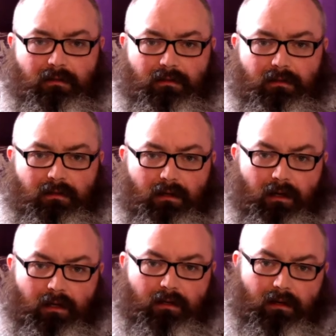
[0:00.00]
Hi,
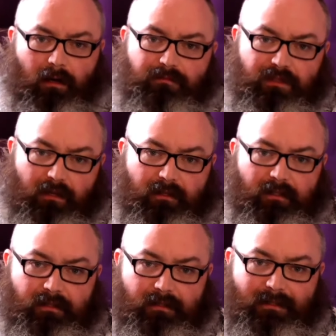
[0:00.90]
I'm Terry,
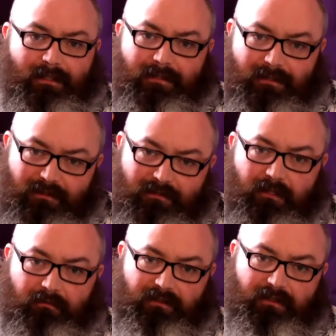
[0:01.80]
and this is Terry
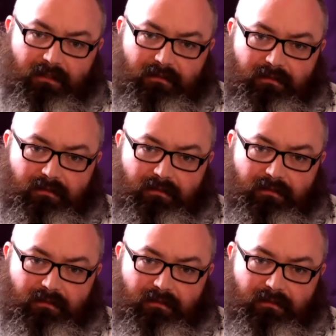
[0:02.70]
Says.